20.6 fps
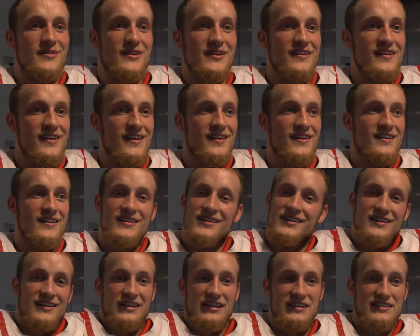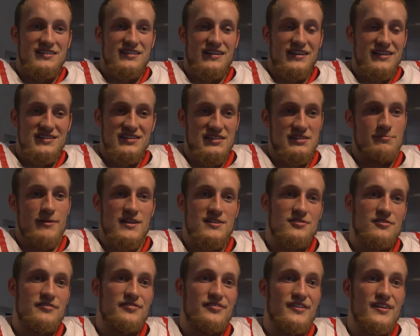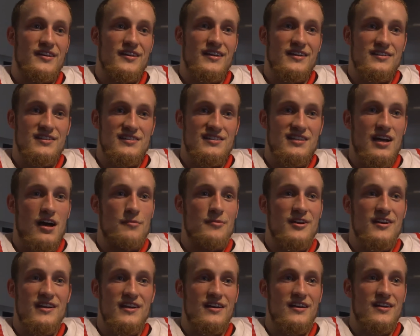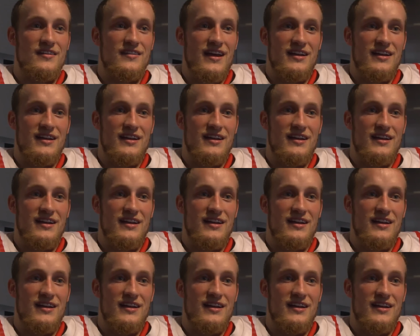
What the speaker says: And it's a special feeling just coming here.